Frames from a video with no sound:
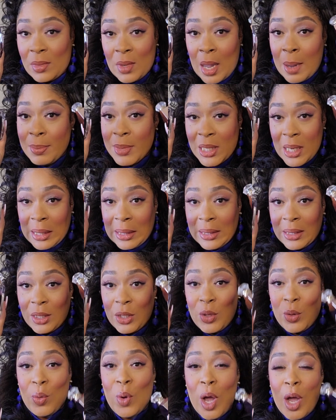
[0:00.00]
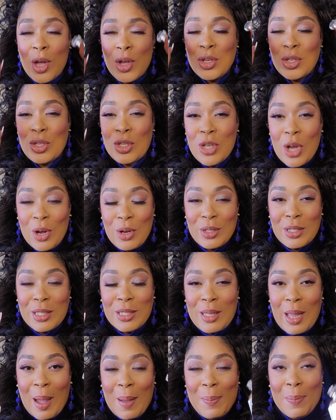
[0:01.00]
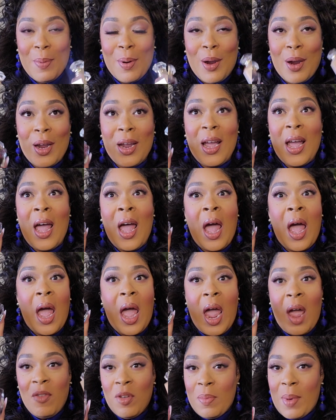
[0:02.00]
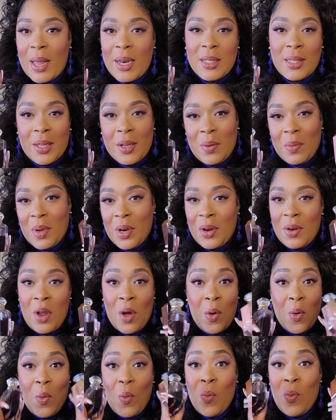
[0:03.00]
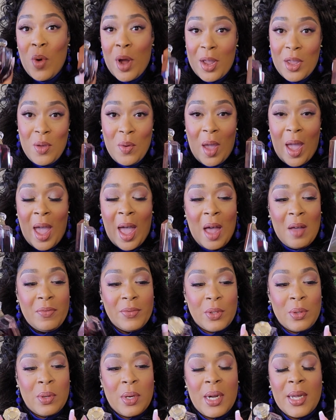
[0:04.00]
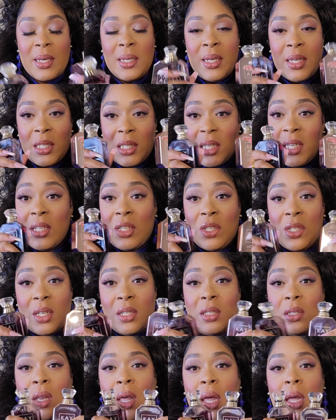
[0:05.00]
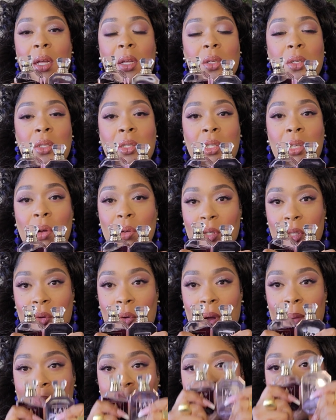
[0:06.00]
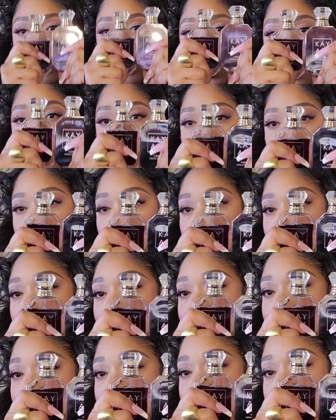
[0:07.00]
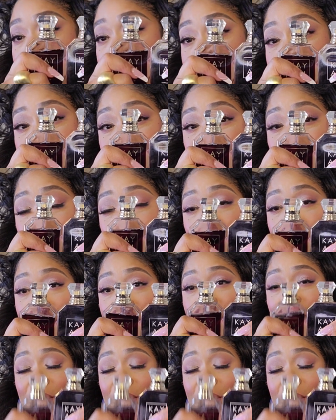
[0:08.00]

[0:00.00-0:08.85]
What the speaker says: I'm telling you, showstopper. Everybody's going to want to know what you have on. This is just like so scrumptious and I adore it.